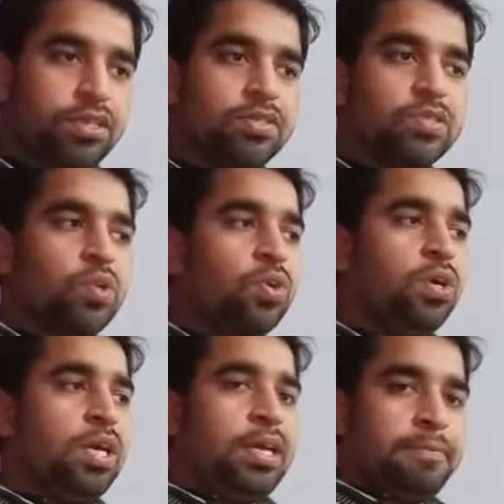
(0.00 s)

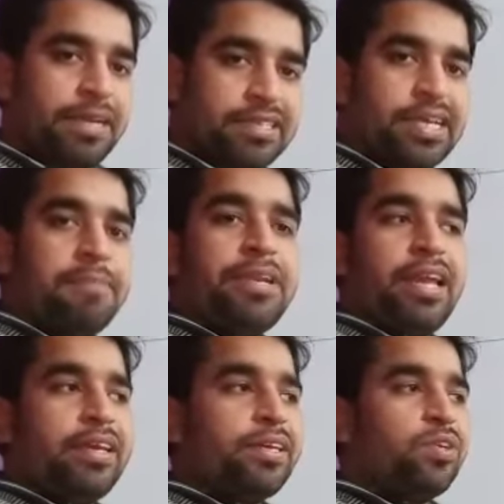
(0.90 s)
So because I am
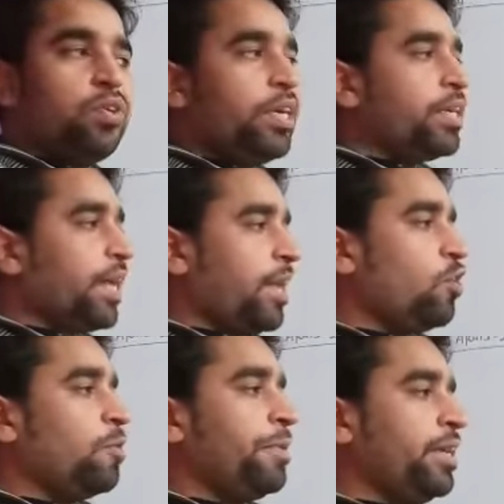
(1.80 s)
telling you, it
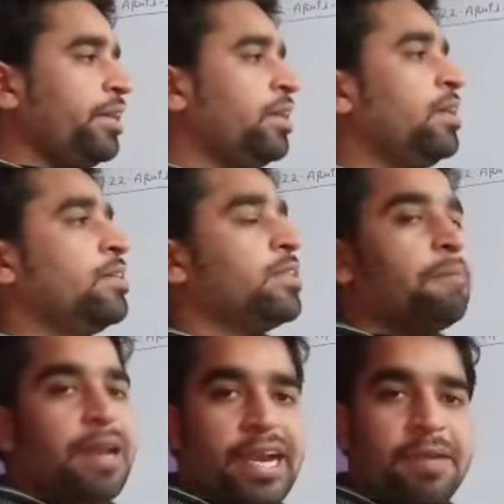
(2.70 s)
cannot be
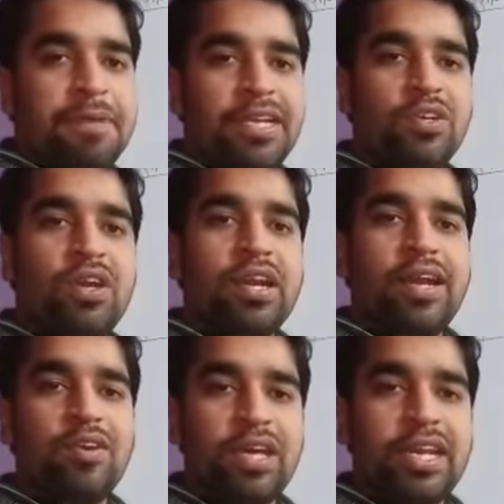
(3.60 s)
supplied by your
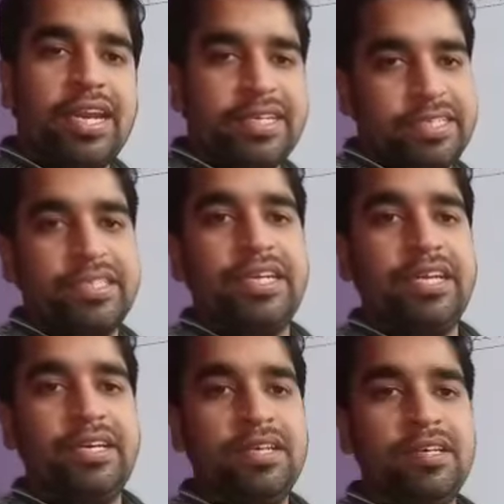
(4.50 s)
regular
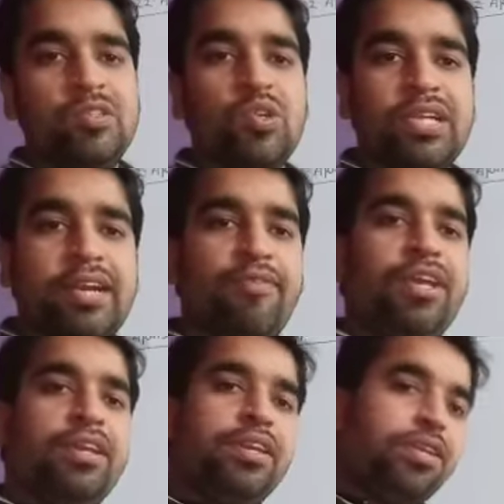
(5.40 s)
electricity. So that
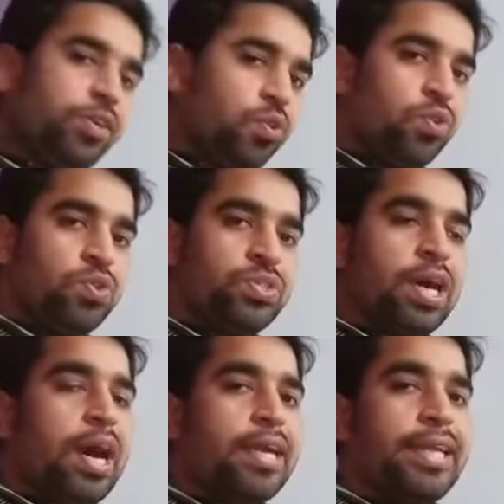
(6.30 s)
we use
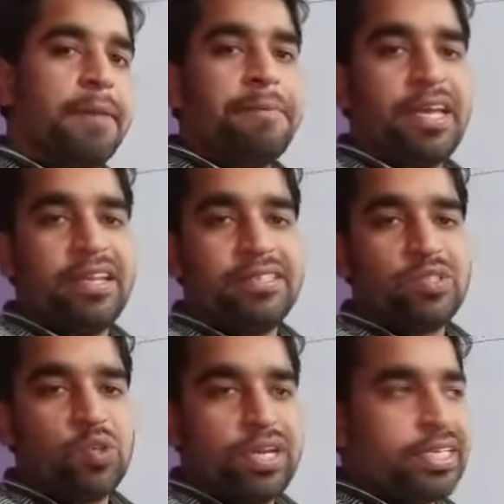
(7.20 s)
our temporary
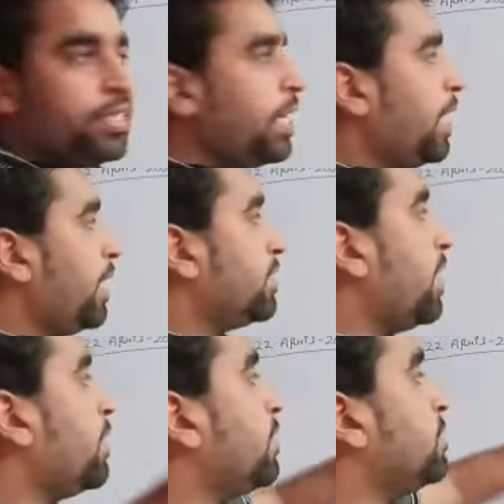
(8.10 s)
storage, and
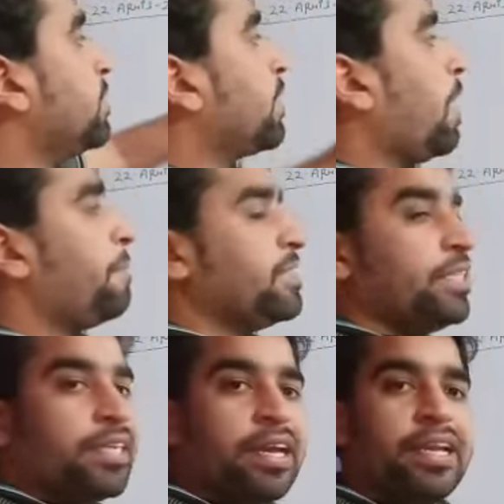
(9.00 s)
that is
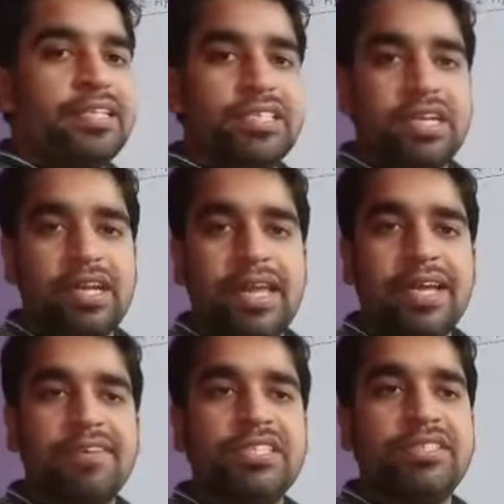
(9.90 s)
capacitor. In general
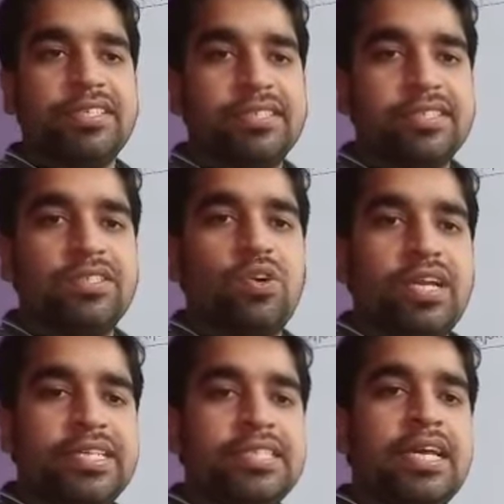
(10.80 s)
language, this is known
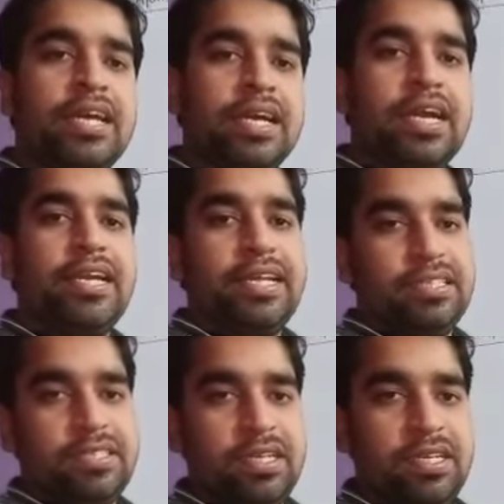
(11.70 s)
as
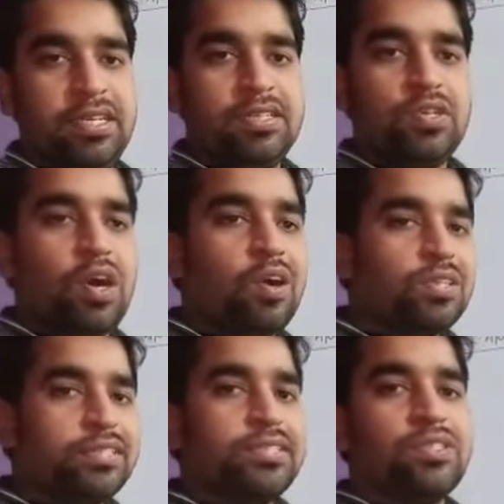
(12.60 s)
condenser. So how
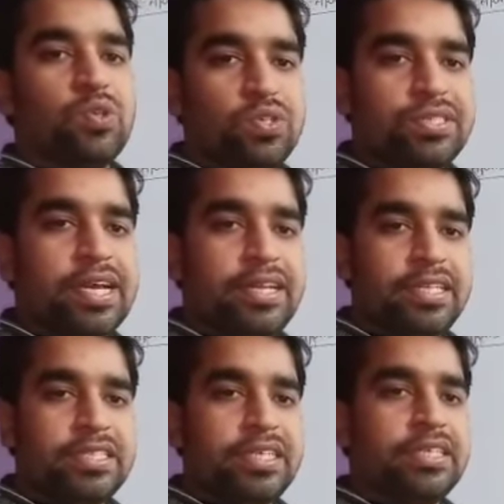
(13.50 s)
this stores the
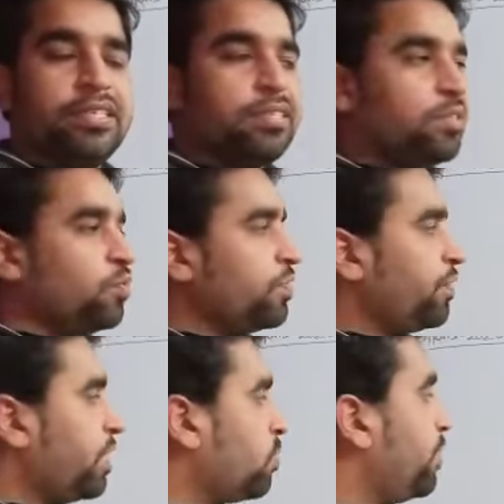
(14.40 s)
energy? This is what
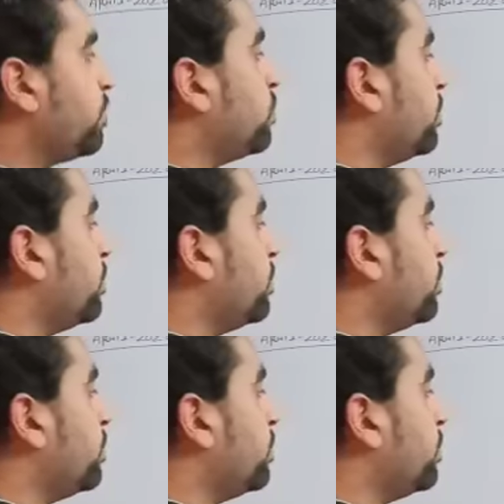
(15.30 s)
we are going to